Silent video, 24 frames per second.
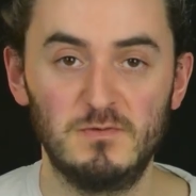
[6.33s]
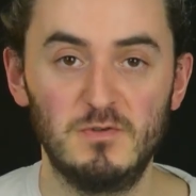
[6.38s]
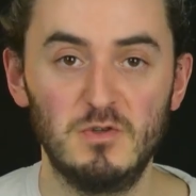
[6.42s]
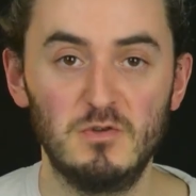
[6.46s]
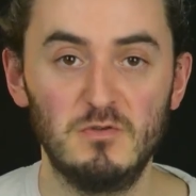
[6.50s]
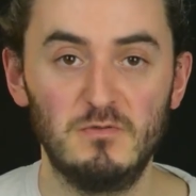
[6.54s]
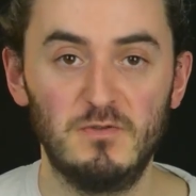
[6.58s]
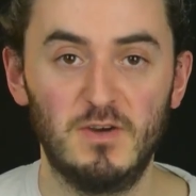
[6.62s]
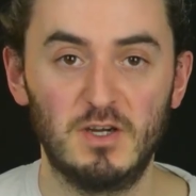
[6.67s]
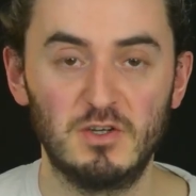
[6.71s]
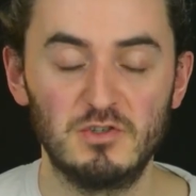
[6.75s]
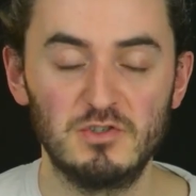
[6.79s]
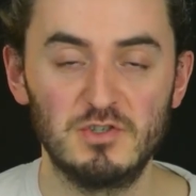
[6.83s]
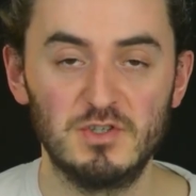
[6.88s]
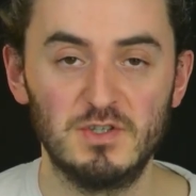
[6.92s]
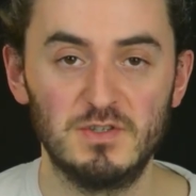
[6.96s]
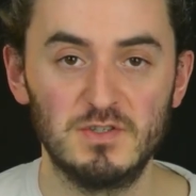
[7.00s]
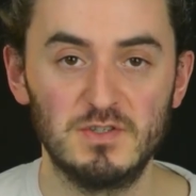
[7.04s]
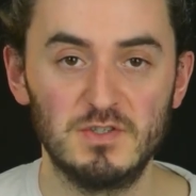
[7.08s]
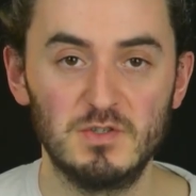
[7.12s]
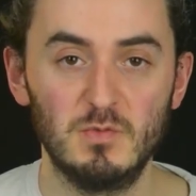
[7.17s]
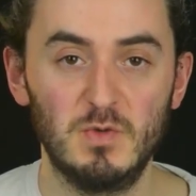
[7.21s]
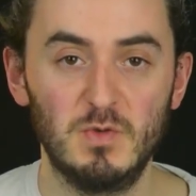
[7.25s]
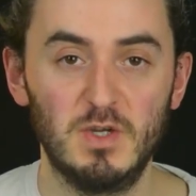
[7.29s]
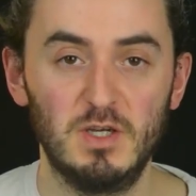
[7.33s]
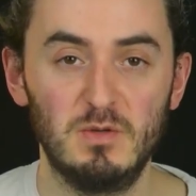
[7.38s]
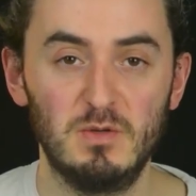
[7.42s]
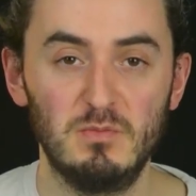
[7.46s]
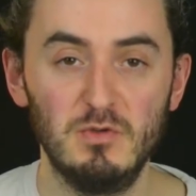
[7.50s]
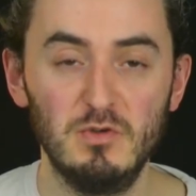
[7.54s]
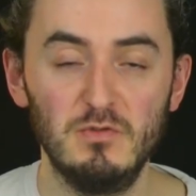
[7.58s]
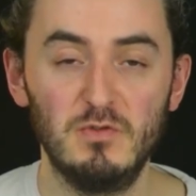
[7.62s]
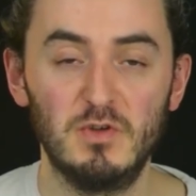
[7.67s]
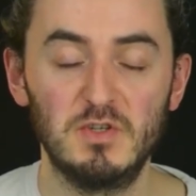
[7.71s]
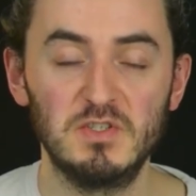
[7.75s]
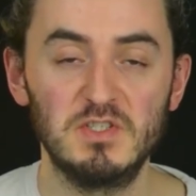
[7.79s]
of two functions, we're going
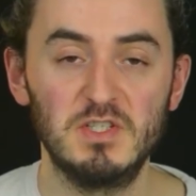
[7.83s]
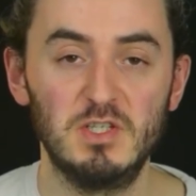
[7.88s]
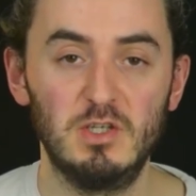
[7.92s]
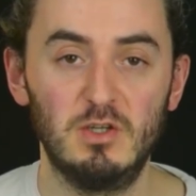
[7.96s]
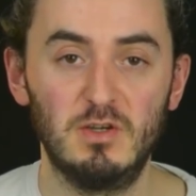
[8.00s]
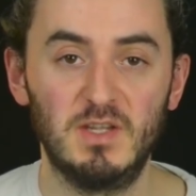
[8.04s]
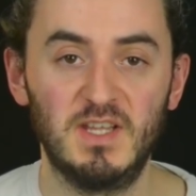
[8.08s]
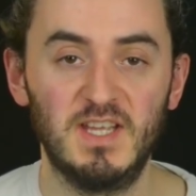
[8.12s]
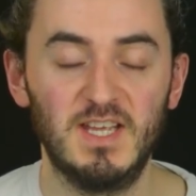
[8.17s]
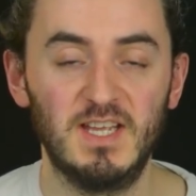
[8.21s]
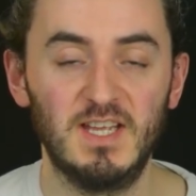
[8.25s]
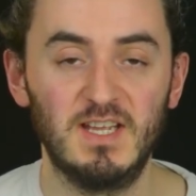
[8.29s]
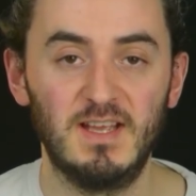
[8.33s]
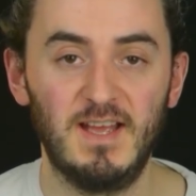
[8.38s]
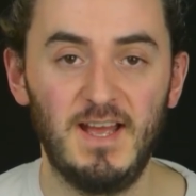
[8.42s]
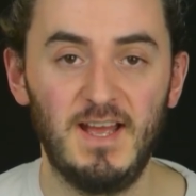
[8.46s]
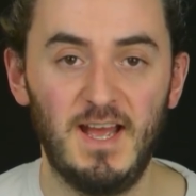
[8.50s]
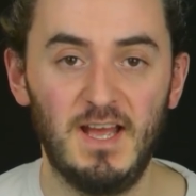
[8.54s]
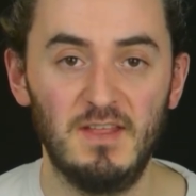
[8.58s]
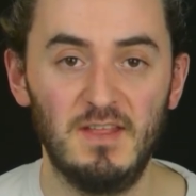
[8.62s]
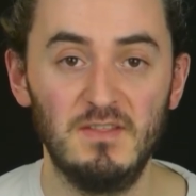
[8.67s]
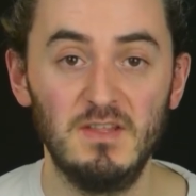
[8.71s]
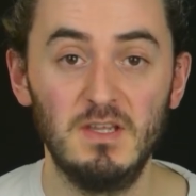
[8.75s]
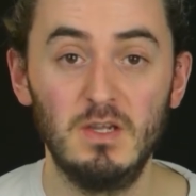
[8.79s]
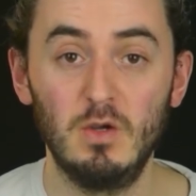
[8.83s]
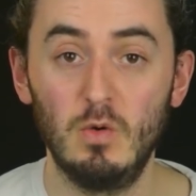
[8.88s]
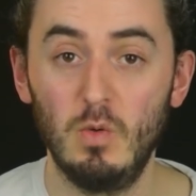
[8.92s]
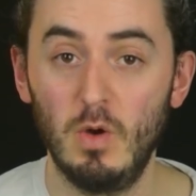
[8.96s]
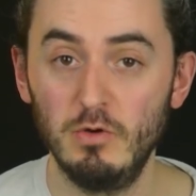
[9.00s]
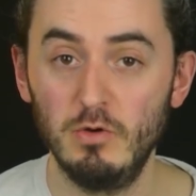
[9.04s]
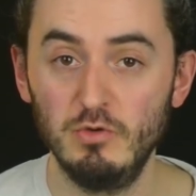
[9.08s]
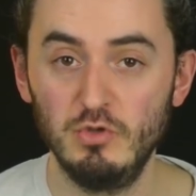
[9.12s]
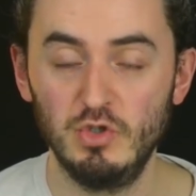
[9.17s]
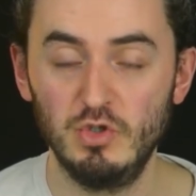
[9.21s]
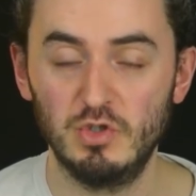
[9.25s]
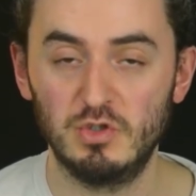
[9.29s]
to move on to looking at the
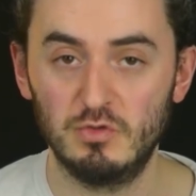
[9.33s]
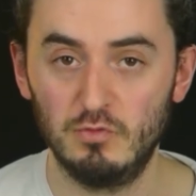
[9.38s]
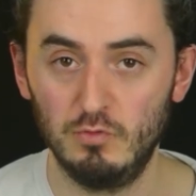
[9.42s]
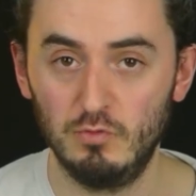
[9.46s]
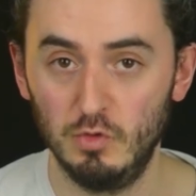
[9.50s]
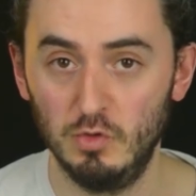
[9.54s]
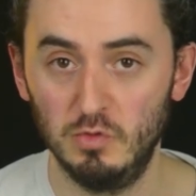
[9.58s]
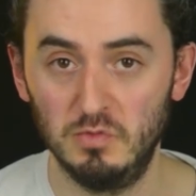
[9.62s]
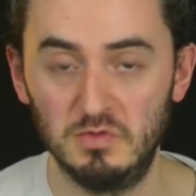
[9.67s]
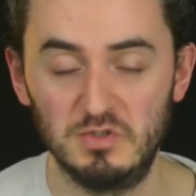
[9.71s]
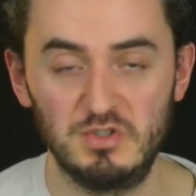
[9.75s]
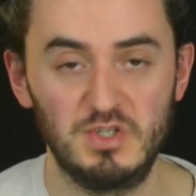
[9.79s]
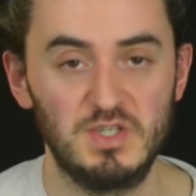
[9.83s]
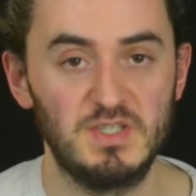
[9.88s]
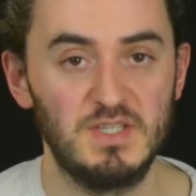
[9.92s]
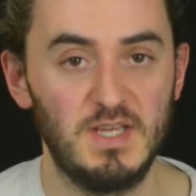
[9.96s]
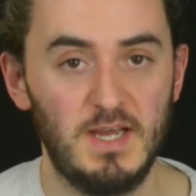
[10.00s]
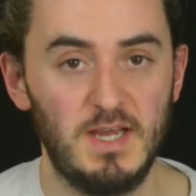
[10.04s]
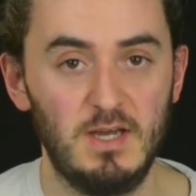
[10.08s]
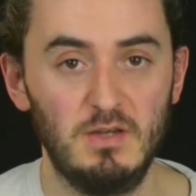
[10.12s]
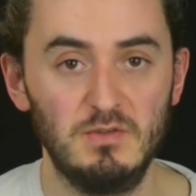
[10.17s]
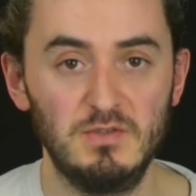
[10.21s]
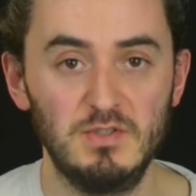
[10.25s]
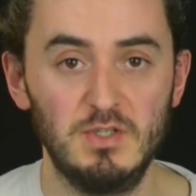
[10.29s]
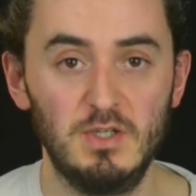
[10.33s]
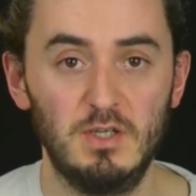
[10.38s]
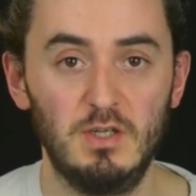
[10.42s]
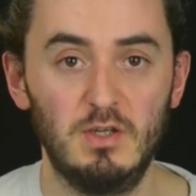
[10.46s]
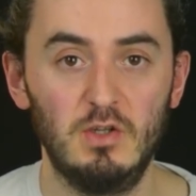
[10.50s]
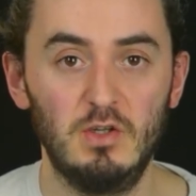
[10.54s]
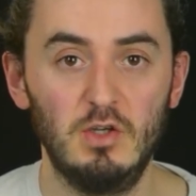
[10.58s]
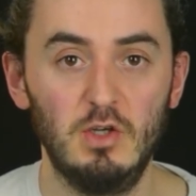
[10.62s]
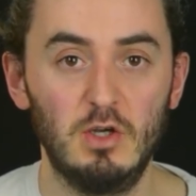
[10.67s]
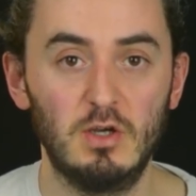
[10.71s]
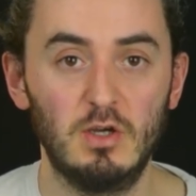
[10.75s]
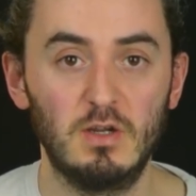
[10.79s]
quotient rule, which is how
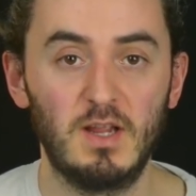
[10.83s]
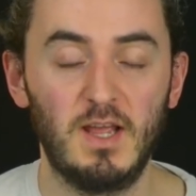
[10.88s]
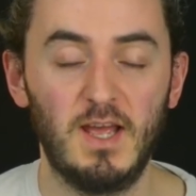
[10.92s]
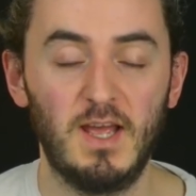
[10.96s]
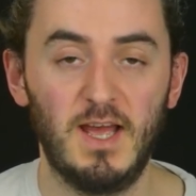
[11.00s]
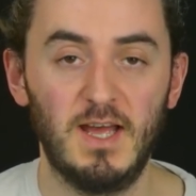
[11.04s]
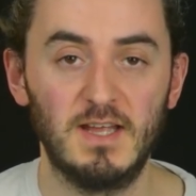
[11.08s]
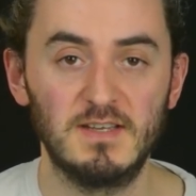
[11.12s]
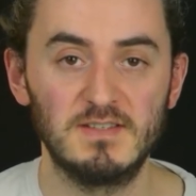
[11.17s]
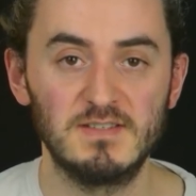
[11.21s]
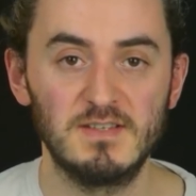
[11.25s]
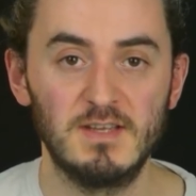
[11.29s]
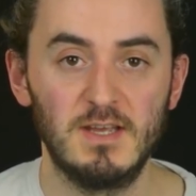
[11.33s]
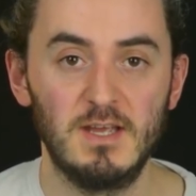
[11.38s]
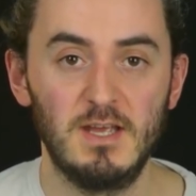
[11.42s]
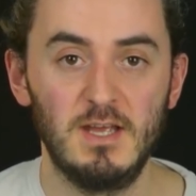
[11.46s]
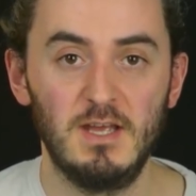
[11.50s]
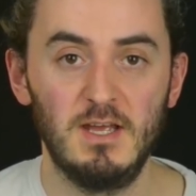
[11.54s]
to look at